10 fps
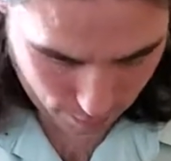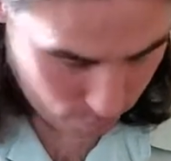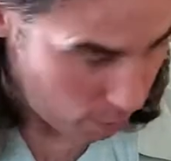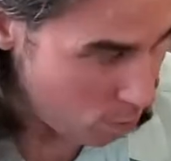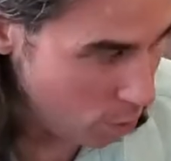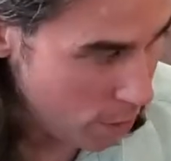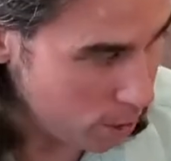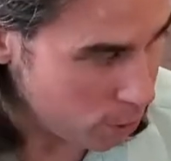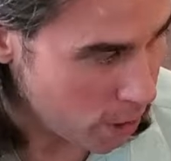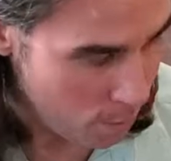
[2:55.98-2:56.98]
want to call it
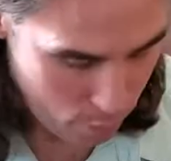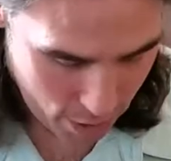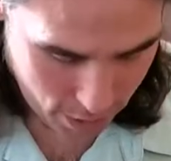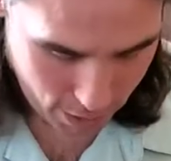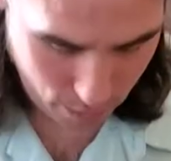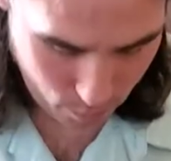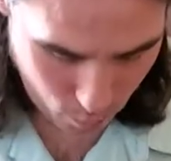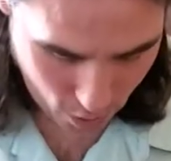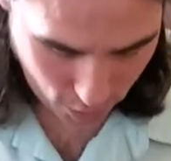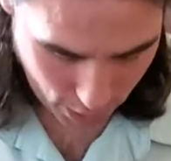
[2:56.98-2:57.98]
intricate picking,
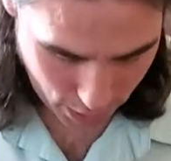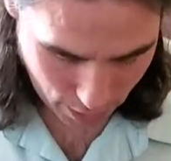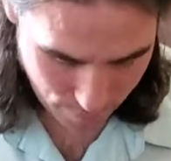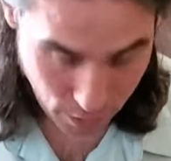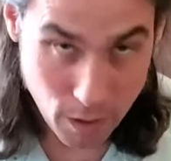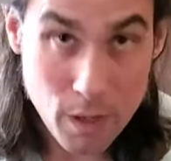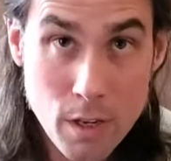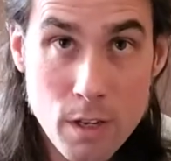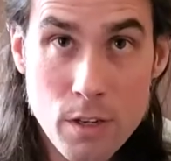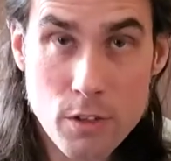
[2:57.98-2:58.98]
where like I have to
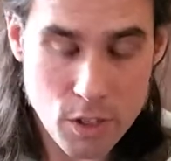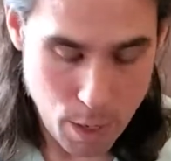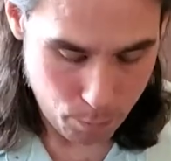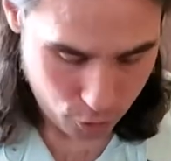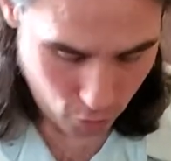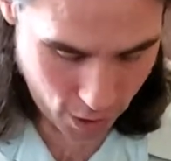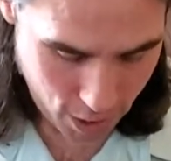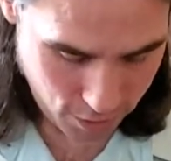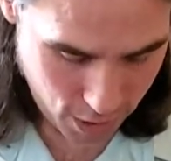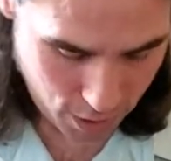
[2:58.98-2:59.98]
skip
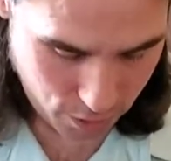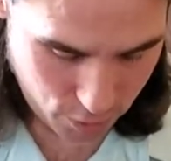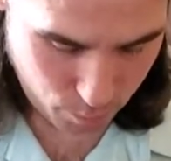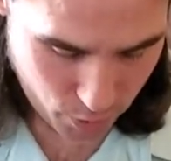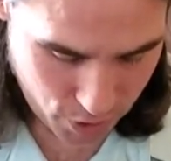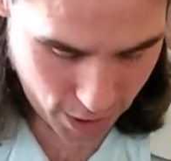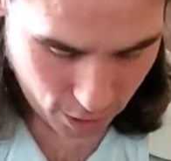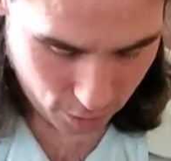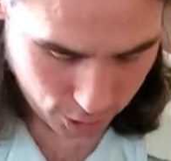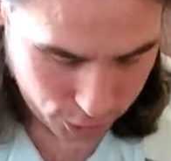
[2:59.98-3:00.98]
strings and hit
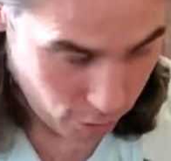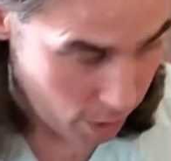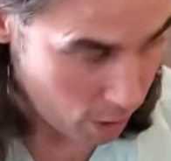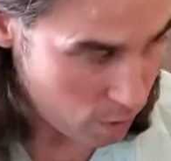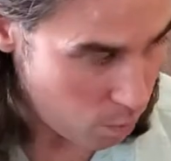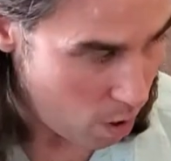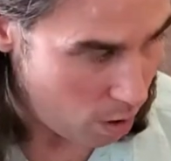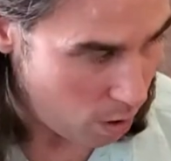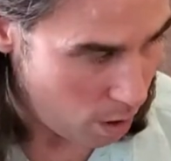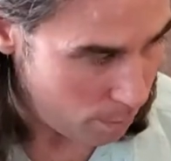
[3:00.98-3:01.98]
particular strings
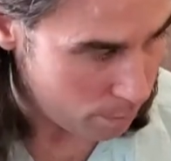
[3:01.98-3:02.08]
while